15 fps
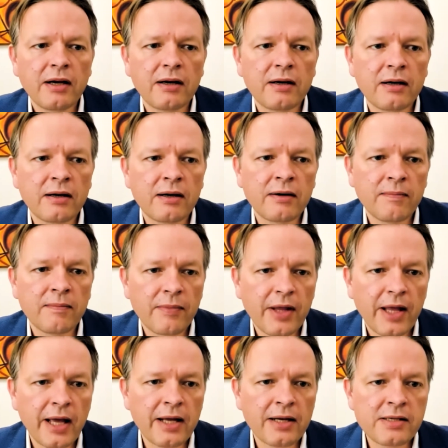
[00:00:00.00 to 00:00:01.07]

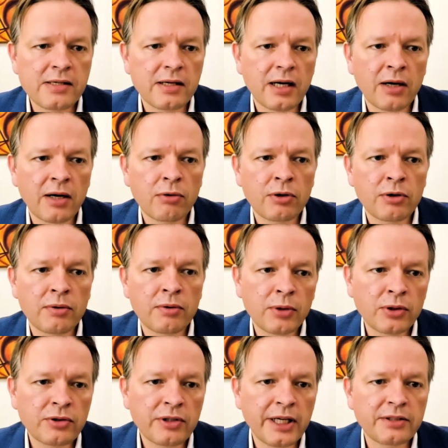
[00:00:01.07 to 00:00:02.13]
And our
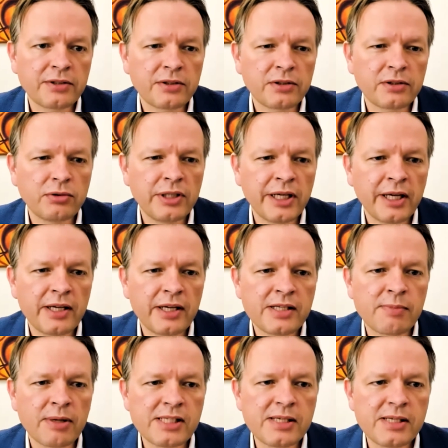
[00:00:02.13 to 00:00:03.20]
moderator today
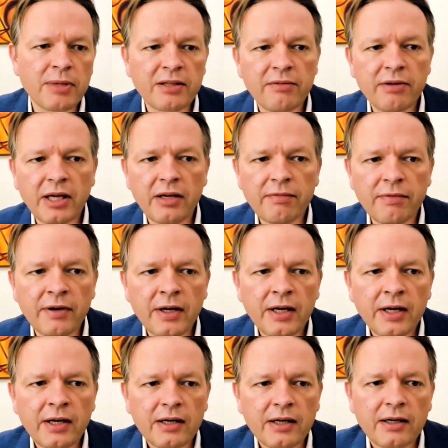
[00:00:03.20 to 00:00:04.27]
is Maxim Matveyev,
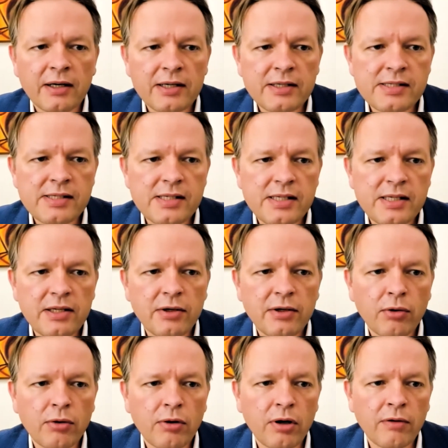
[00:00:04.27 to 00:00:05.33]

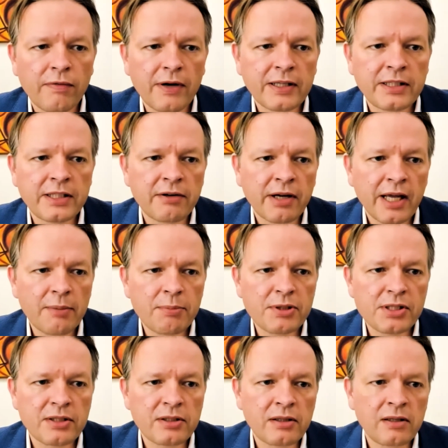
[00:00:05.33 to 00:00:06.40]
CEO of Atera
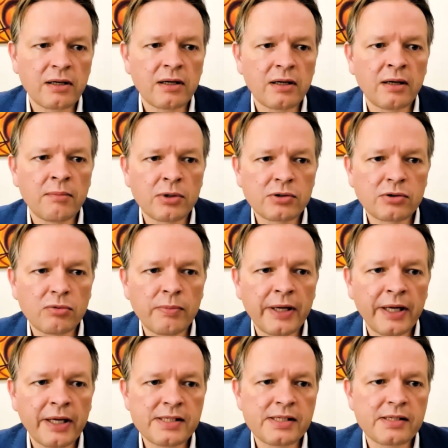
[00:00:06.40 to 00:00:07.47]
Capital,
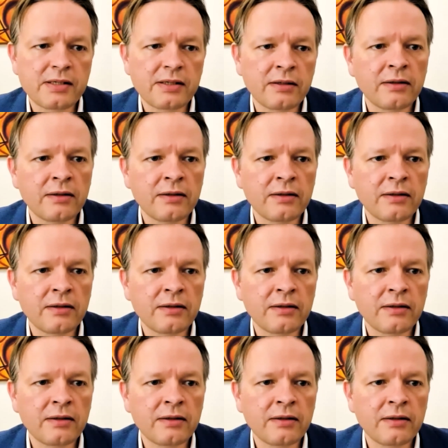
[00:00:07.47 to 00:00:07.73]
Moscow-based